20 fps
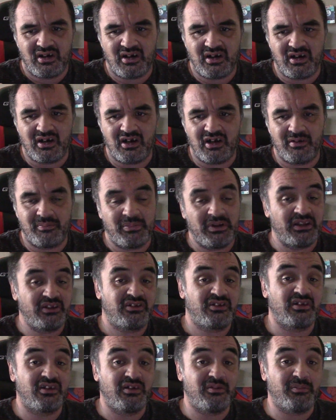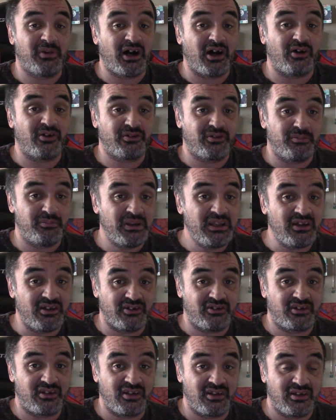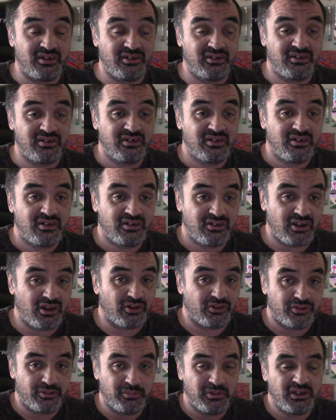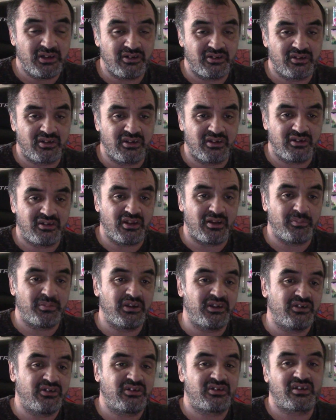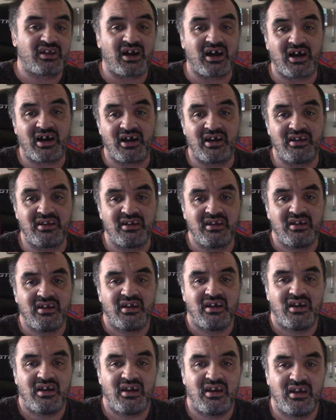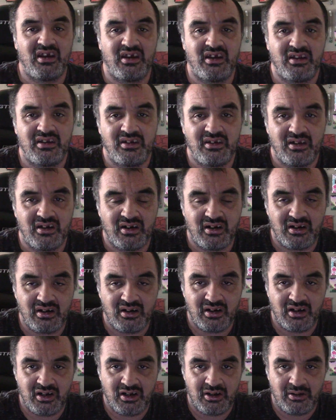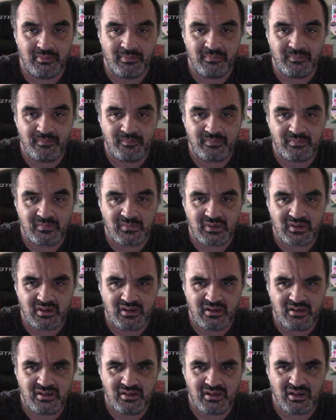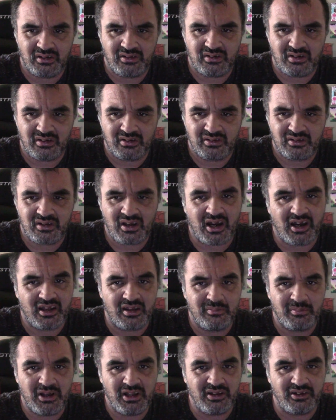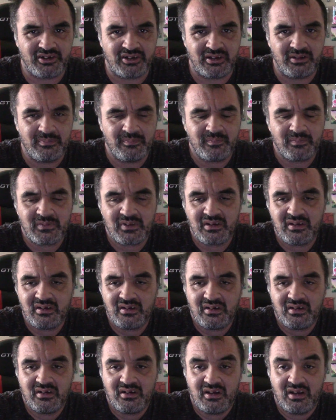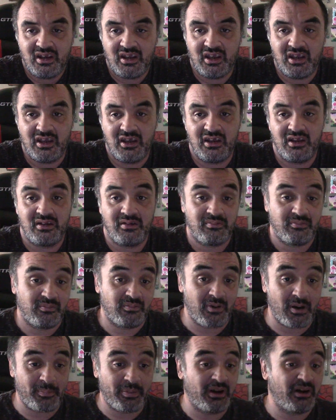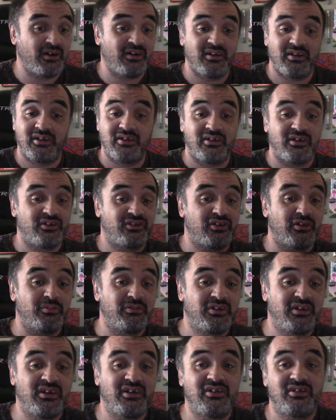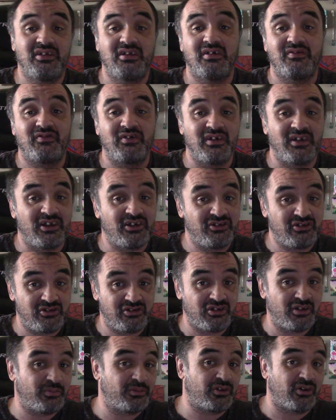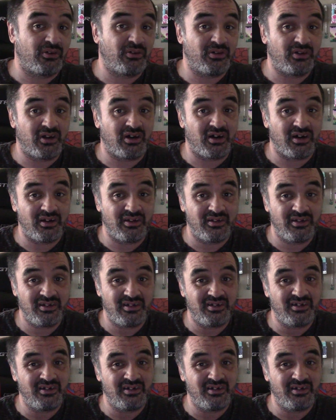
Uh, basically, Miles and Mina's kids, Tails and Mina's kids, that being Skye and um, that's a uh, Skye and Melody. And apparently, there's some teasing of relationships going on,